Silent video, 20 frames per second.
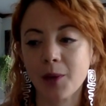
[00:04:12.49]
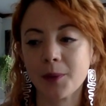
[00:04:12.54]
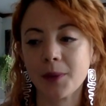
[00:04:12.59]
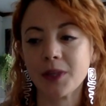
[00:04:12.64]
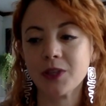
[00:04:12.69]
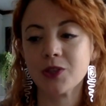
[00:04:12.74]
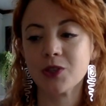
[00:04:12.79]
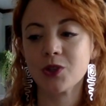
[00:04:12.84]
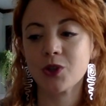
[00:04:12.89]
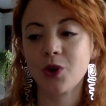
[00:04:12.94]

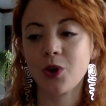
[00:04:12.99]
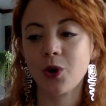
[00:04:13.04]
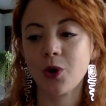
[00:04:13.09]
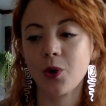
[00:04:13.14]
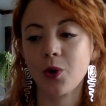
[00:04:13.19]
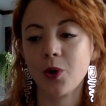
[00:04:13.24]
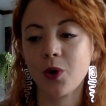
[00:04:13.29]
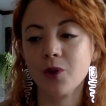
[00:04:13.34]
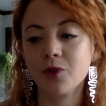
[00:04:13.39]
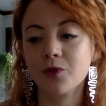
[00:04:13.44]

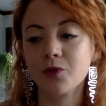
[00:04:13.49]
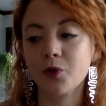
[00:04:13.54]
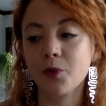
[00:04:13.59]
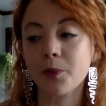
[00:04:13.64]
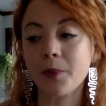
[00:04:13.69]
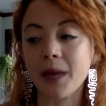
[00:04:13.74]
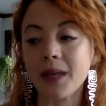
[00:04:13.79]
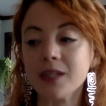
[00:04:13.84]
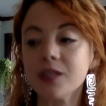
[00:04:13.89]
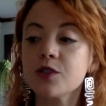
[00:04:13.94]
So for
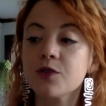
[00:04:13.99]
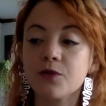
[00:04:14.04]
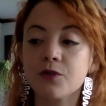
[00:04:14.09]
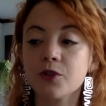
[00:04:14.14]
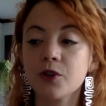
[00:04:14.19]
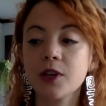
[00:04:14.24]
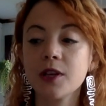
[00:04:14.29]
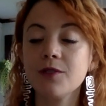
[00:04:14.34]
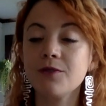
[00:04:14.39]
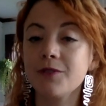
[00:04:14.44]

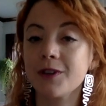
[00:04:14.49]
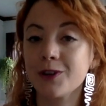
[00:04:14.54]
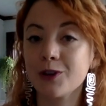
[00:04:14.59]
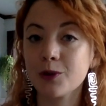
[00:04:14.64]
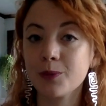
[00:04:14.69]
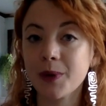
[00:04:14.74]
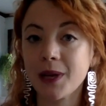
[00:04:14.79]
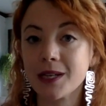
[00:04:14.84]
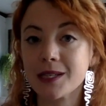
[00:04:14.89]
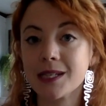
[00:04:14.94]
mess-free
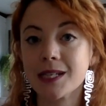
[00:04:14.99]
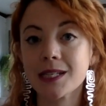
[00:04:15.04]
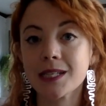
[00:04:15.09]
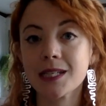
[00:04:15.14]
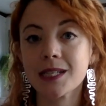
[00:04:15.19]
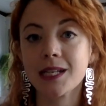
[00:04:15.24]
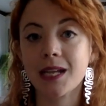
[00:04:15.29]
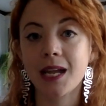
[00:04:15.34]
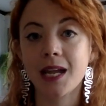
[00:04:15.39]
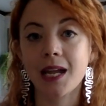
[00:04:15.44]
finger painting
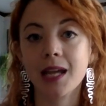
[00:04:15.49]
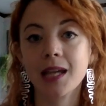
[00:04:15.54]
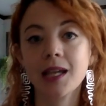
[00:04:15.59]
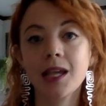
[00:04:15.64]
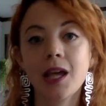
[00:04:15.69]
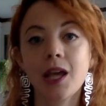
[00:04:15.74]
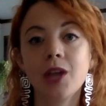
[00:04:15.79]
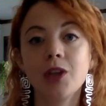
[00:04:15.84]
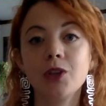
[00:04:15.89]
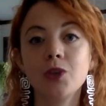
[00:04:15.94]
today,
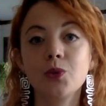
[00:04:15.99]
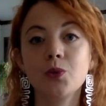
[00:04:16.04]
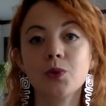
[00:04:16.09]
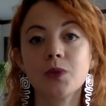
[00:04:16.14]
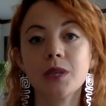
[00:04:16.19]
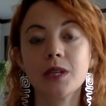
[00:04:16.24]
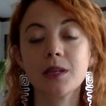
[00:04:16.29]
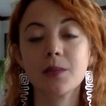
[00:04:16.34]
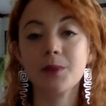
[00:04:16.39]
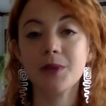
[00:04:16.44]
you will
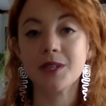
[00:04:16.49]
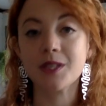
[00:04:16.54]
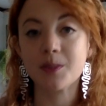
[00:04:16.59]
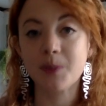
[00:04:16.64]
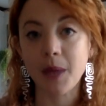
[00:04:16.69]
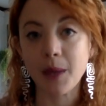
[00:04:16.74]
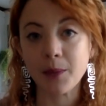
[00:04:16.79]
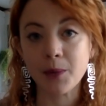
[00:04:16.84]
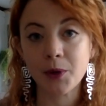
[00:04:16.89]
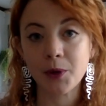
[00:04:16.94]
need a piece of
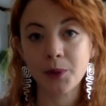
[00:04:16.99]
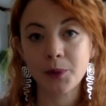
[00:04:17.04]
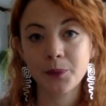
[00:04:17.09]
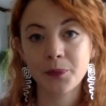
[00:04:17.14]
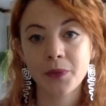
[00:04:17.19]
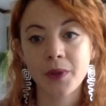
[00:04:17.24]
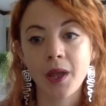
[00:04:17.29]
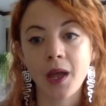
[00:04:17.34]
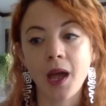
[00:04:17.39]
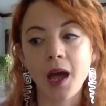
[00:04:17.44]
paper.
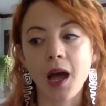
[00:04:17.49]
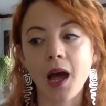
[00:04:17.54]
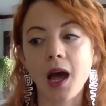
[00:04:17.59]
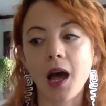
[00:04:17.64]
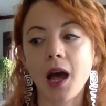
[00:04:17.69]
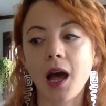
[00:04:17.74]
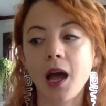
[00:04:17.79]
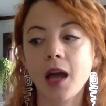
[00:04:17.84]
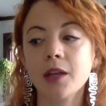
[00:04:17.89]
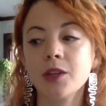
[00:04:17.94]

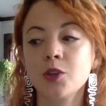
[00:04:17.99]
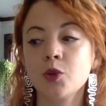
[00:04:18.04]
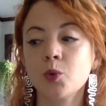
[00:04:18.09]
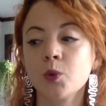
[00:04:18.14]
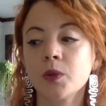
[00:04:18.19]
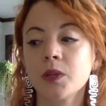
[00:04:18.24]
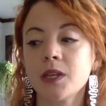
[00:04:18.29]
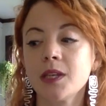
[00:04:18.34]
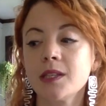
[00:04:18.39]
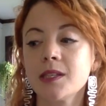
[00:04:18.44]
You
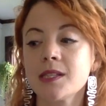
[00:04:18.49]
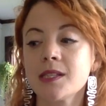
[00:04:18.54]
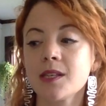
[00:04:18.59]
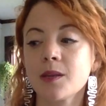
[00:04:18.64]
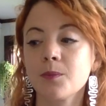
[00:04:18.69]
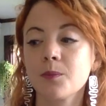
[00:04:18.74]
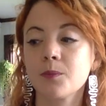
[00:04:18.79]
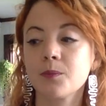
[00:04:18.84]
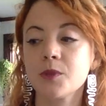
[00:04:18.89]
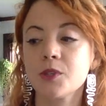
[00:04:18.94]
will need
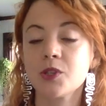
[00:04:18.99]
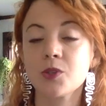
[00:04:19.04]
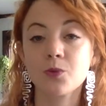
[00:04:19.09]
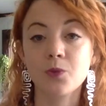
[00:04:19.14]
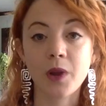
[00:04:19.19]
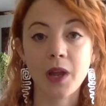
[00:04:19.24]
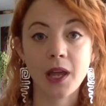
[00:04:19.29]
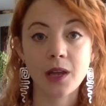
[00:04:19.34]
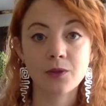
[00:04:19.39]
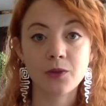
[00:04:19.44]
some
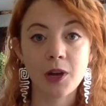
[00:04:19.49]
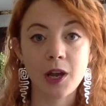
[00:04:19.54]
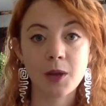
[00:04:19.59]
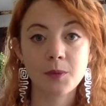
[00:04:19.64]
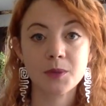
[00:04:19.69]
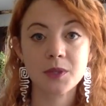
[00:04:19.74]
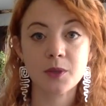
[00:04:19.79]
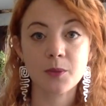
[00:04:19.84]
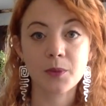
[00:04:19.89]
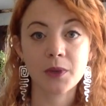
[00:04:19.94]
saran
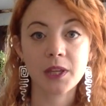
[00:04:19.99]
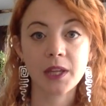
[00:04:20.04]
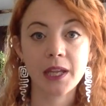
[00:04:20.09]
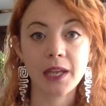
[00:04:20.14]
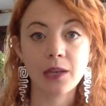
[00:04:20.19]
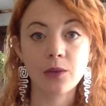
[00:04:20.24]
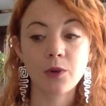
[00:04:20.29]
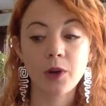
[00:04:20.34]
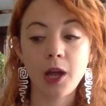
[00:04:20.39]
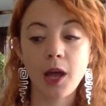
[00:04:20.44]
wrap, some
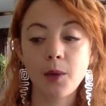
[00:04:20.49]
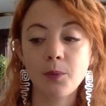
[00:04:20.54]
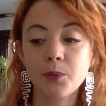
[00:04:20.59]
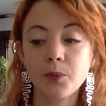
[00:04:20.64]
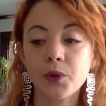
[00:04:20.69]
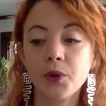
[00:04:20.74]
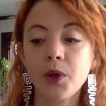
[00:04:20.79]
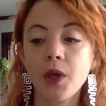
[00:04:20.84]
cling wrap.